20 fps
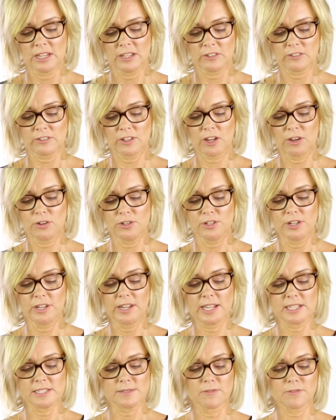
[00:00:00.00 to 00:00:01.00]
So you can
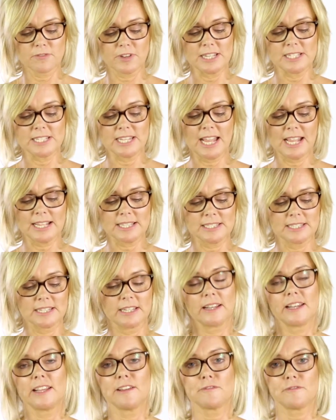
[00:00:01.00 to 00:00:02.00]
get some
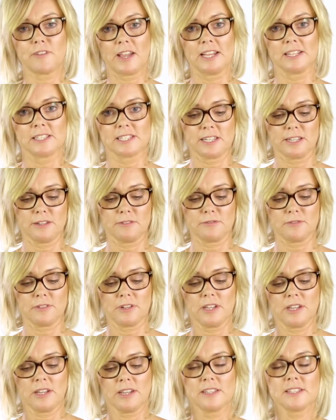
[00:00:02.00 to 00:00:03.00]
fantastically effective
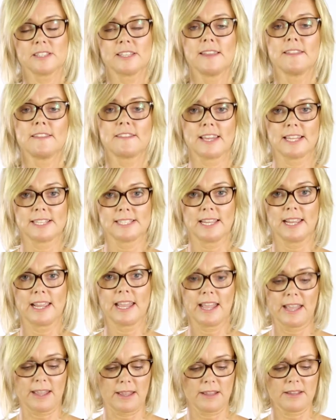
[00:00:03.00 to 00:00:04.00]
synthetic
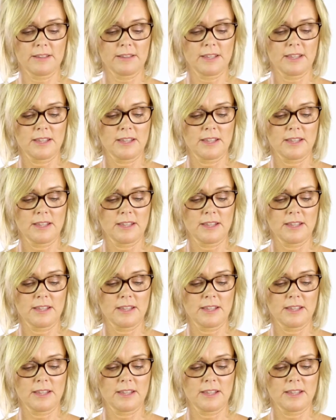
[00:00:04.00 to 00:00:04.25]
hair